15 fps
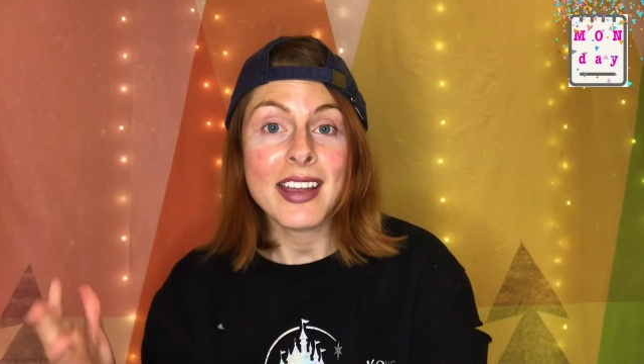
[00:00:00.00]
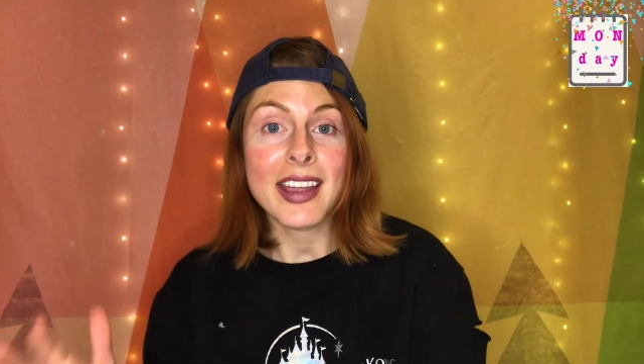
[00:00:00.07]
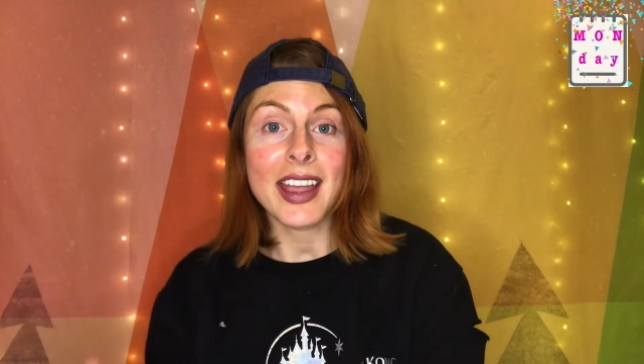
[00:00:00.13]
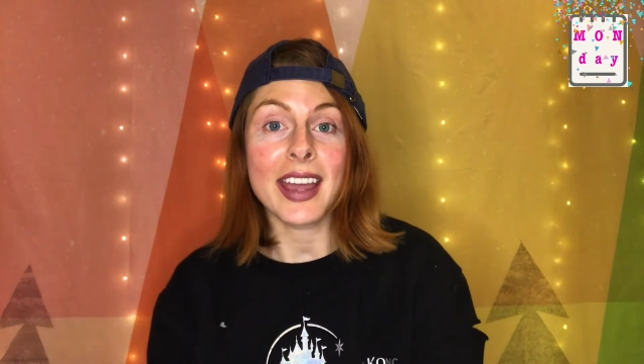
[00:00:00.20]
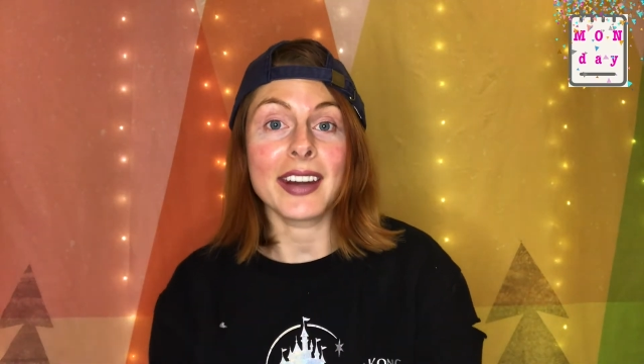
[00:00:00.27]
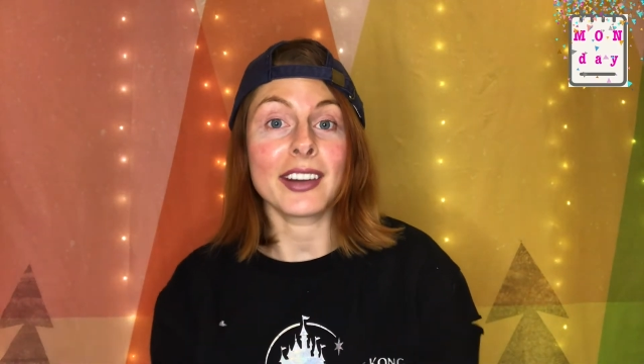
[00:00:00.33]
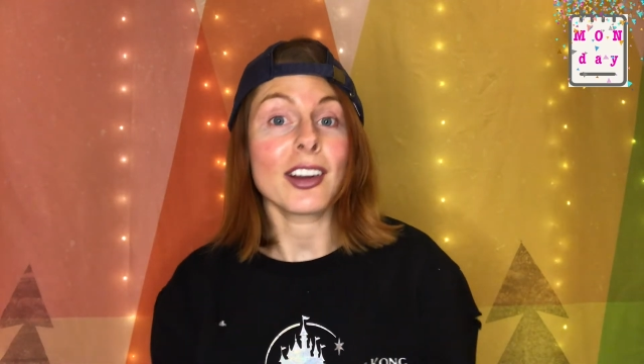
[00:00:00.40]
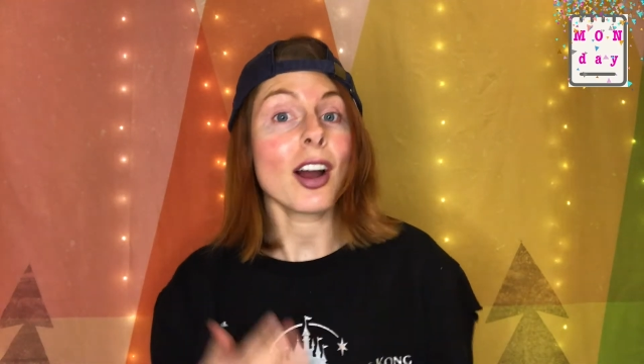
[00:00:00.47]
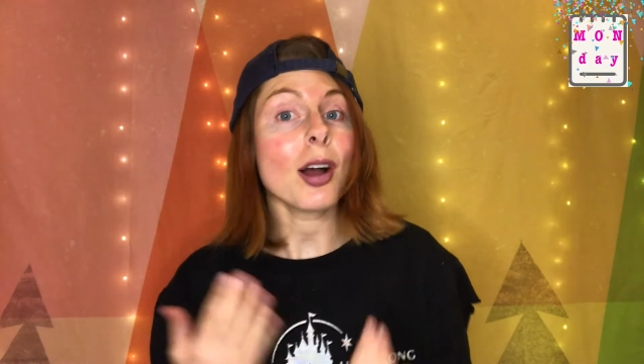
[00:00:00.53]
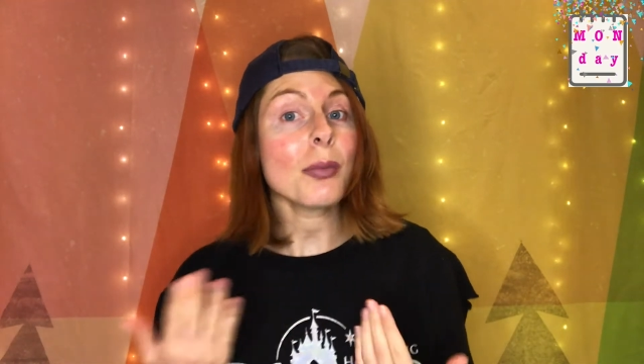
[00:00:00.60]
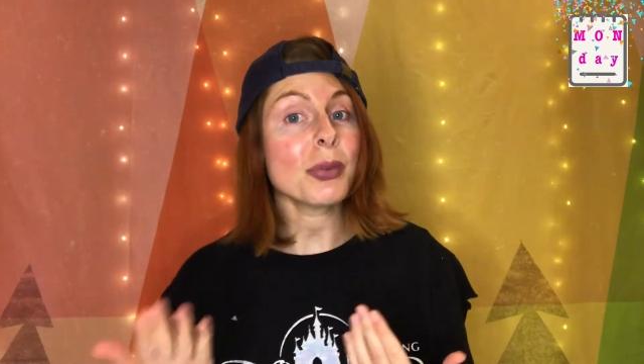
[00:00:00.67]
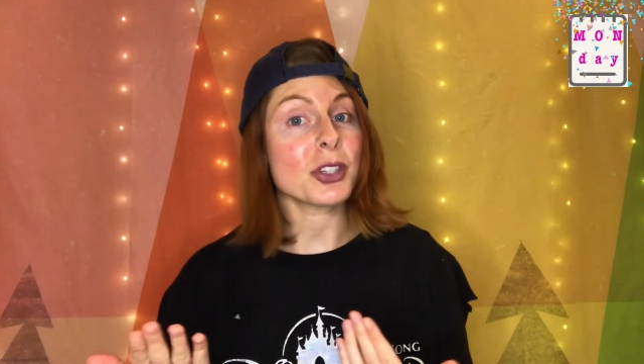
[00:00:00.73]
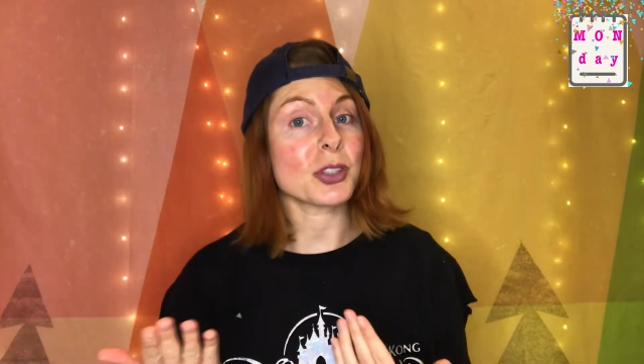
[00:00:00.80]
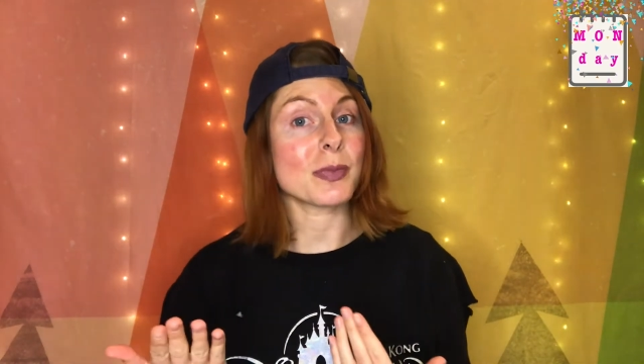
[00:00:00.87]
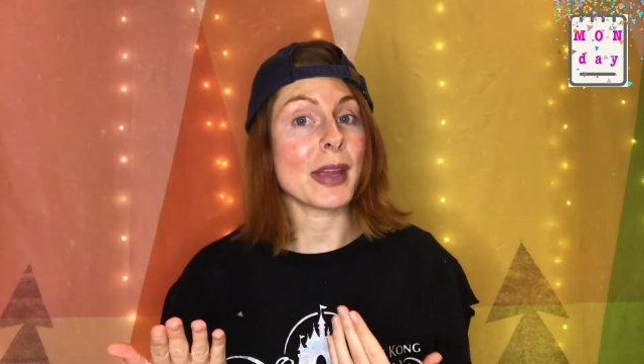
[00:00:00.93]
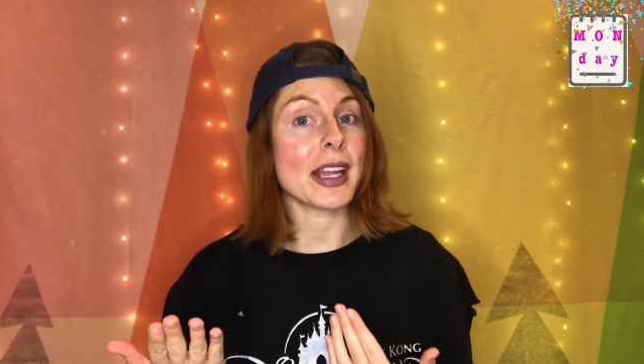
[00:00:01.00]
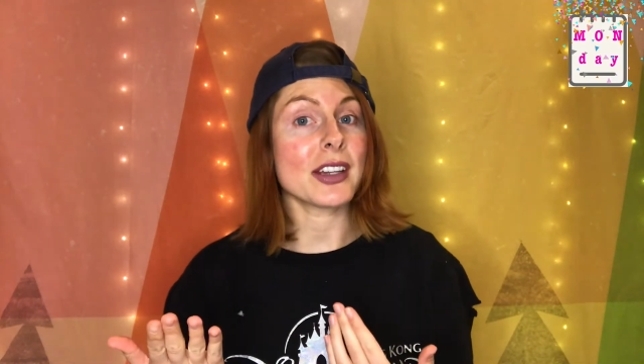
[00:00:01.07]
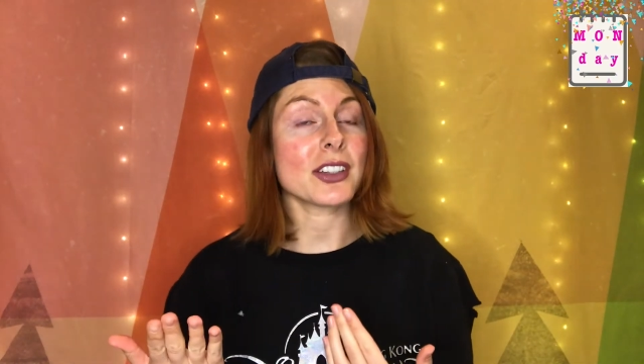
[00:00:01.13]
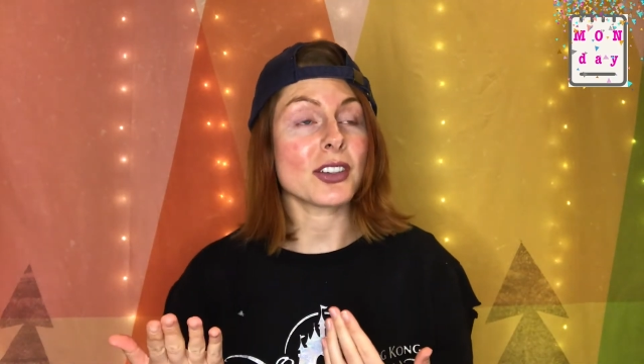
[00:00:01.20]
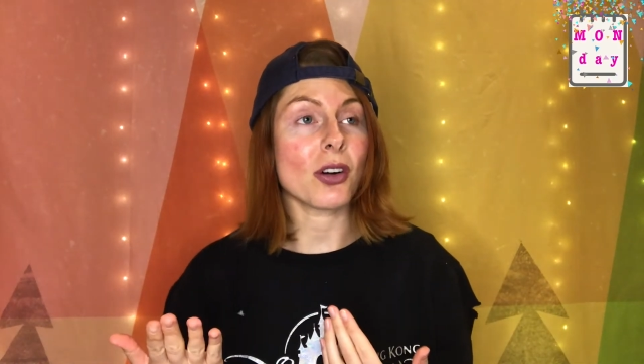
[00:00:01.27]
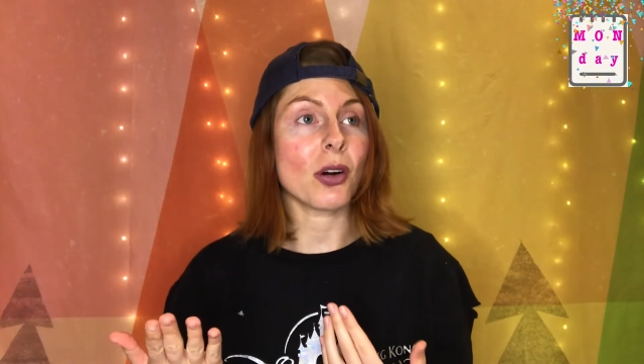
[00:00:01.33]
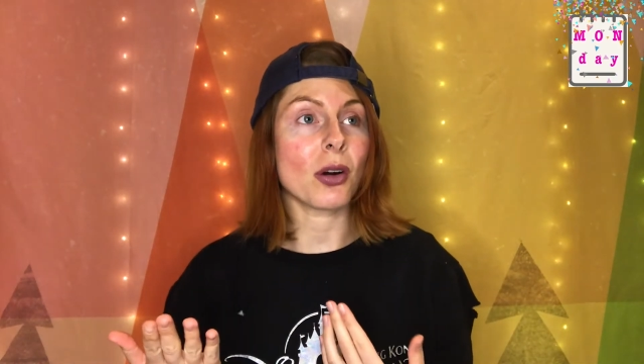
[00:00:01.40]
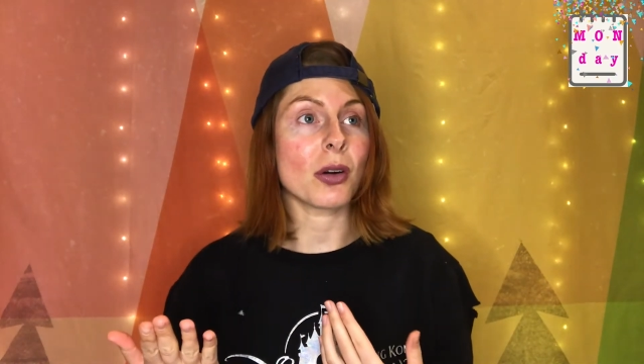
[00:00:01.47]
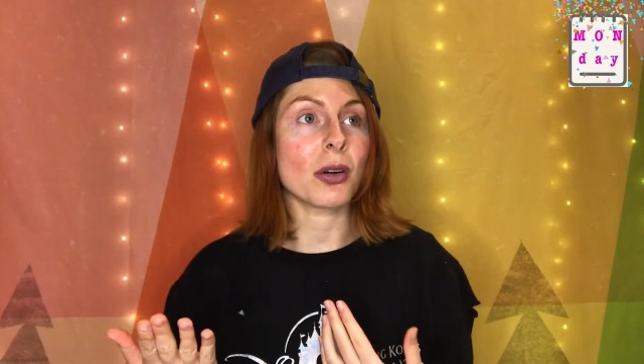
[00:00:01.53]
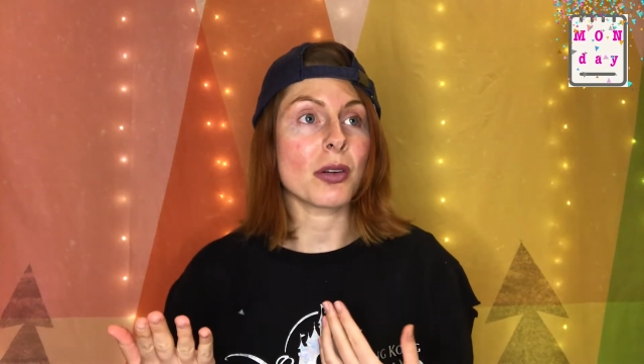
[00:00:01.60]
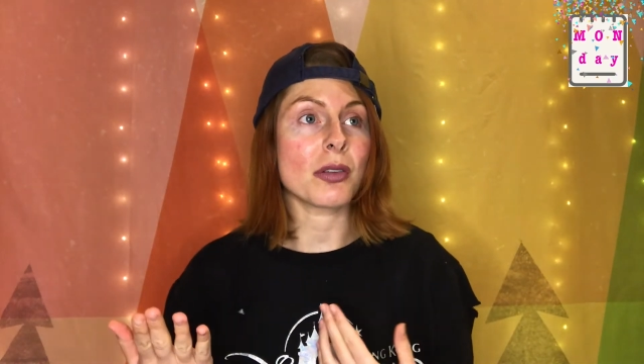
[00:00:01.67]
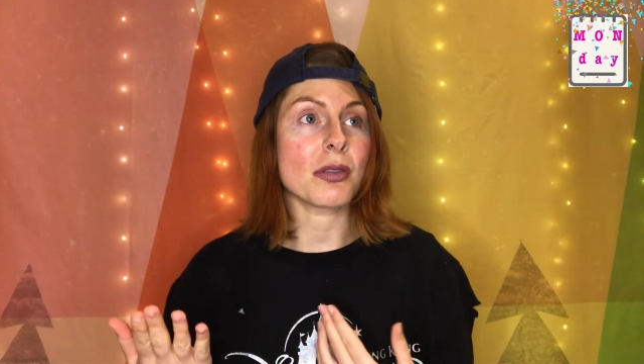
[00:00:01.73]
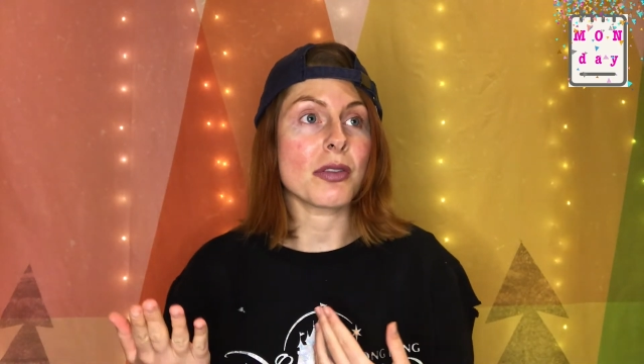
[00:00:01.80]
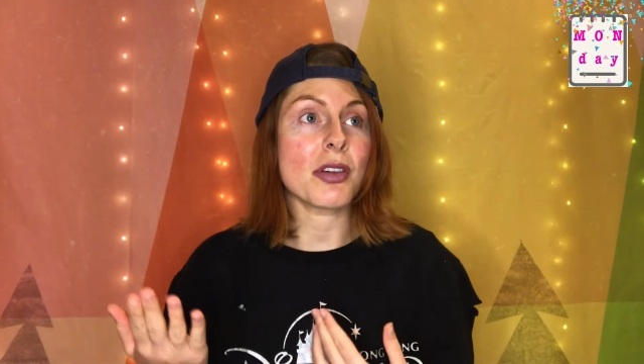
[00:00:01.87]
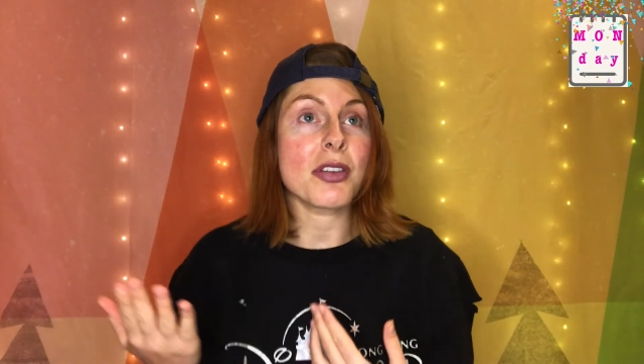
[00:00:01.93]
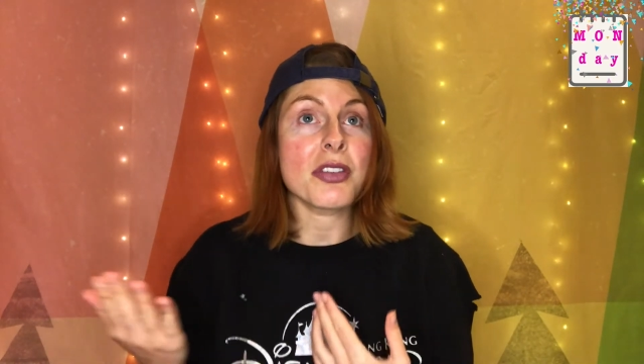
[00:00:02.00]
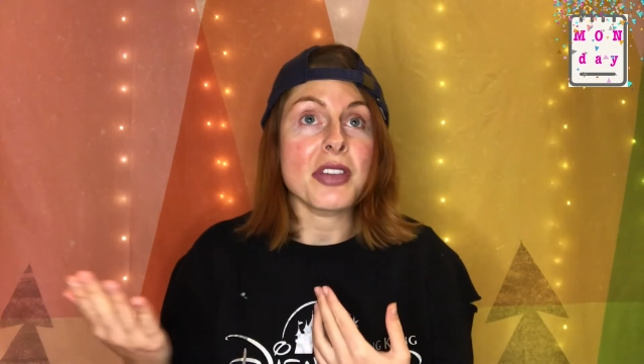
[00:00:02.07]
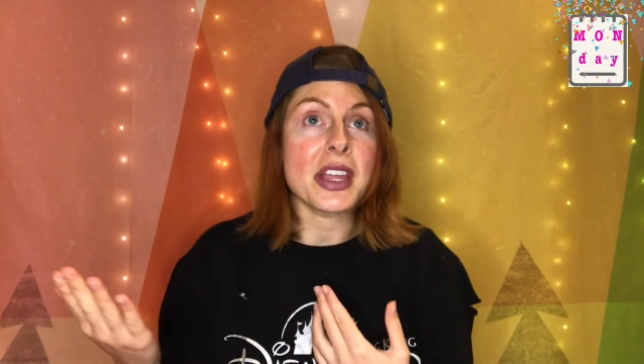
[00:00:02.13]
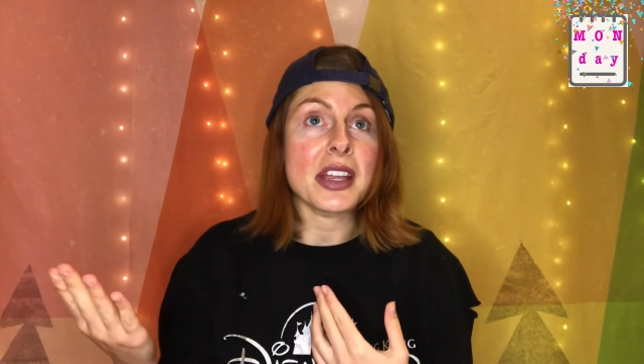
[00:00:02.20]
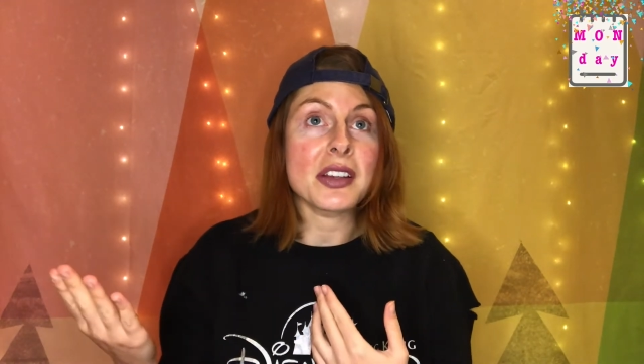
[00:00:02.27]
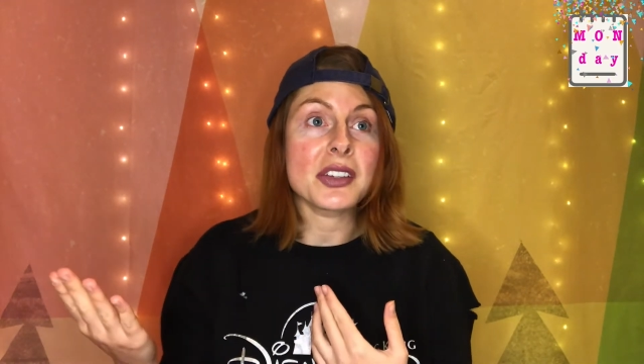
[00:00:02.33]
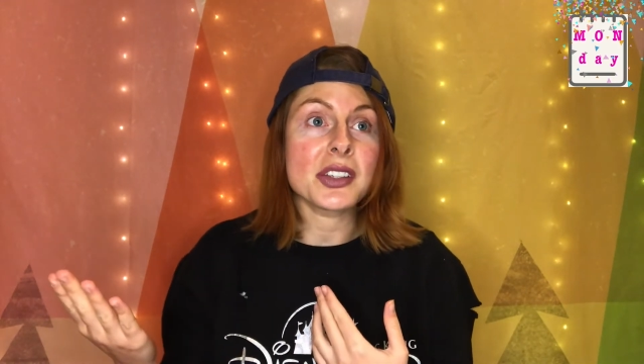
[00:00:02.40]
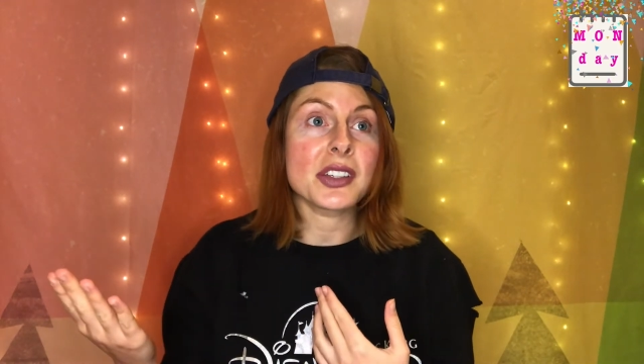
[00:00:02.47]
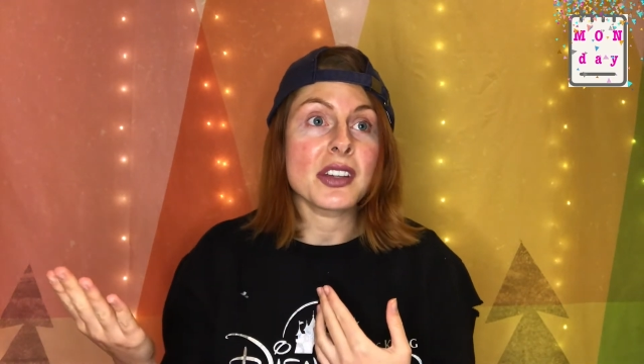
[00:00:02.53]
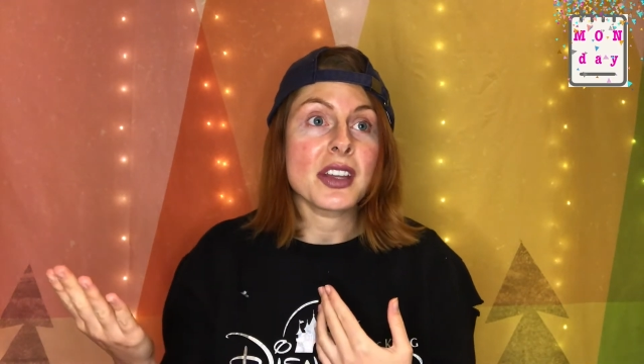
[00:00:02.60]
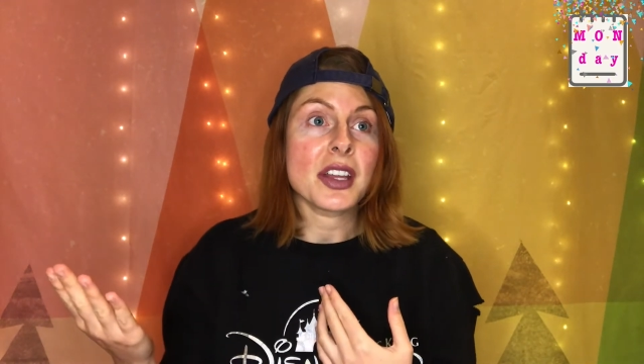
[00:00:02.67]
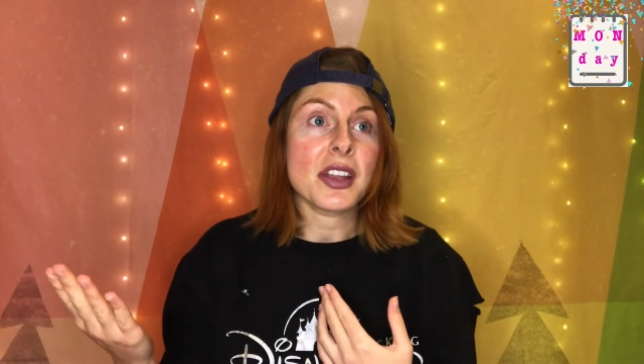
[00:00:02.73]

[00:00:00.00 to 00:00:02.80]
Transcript: And accomplishment are the things